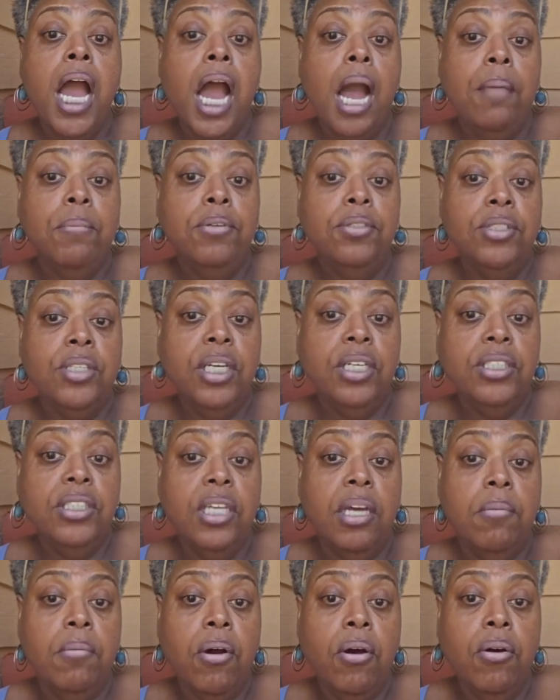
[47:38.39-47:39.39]
I'm gonna tell you
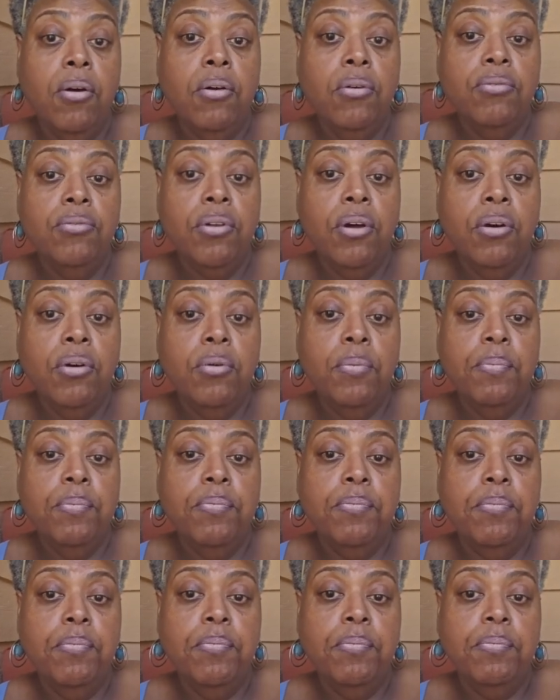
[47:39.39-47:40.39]
something. Oh no,
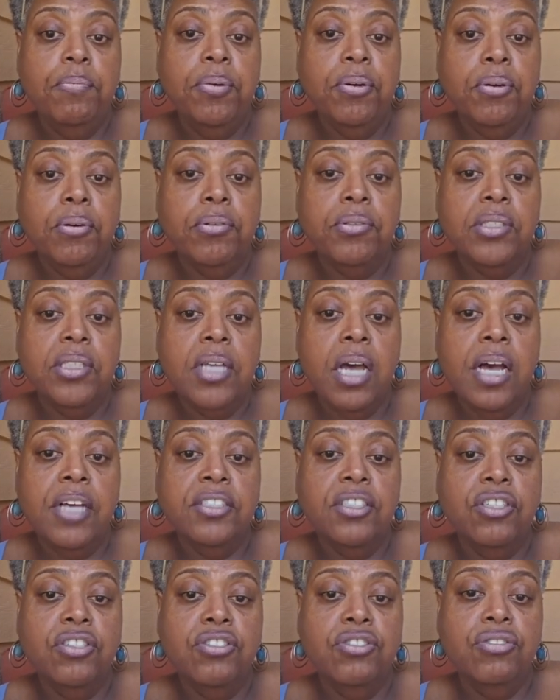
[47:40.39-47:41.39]
pickled
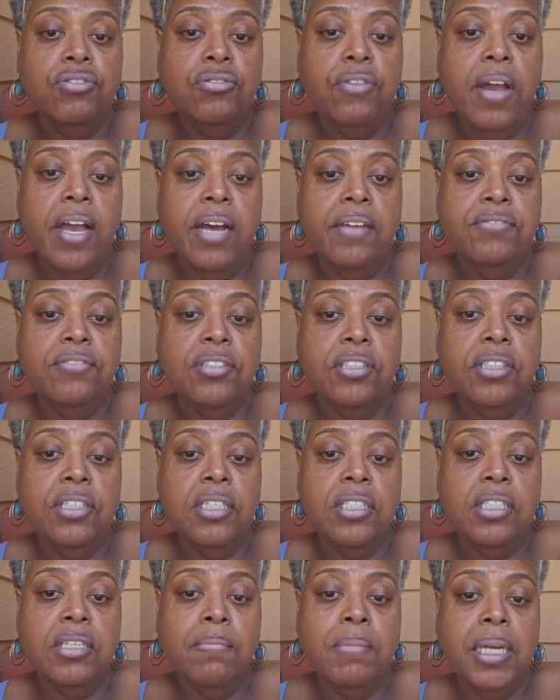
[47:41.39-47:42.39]
sausage, you have to
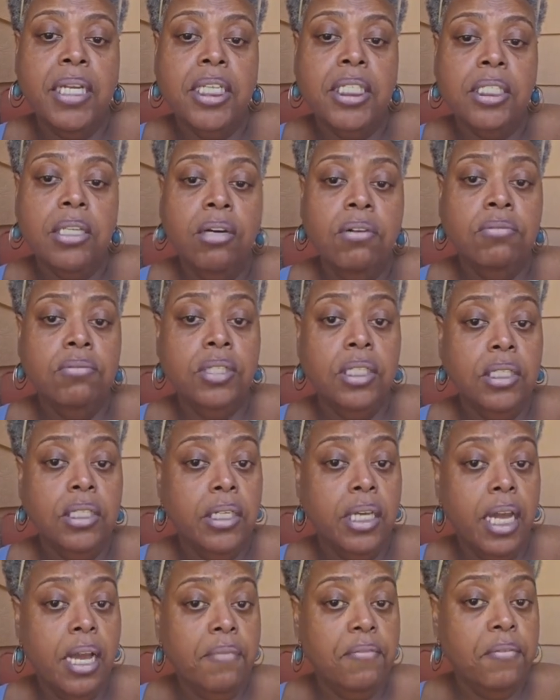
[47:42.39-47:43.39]
get somebody else. Oh, Deacon
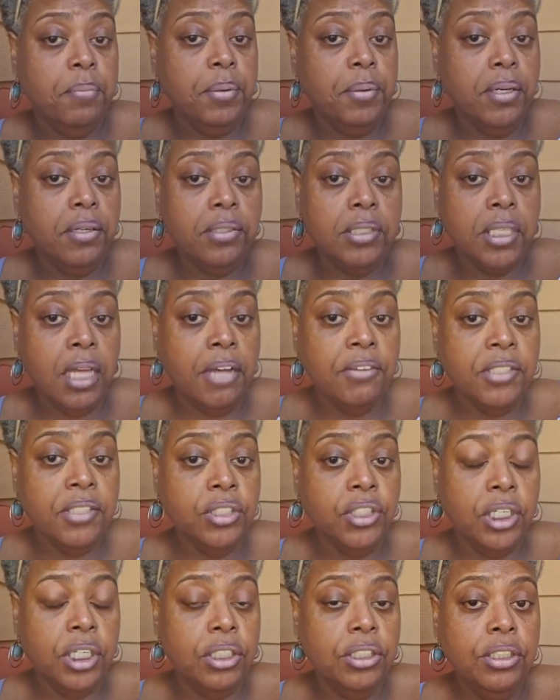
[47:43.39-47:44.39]
Calvin, pickled
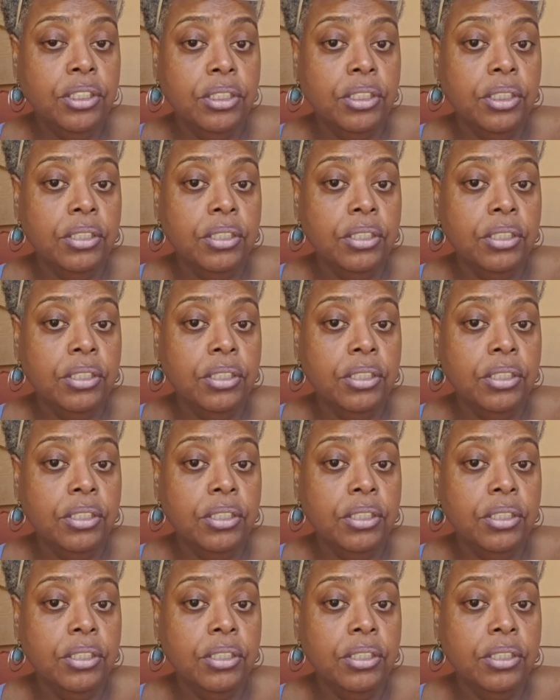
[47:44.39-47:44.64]
sausage are good.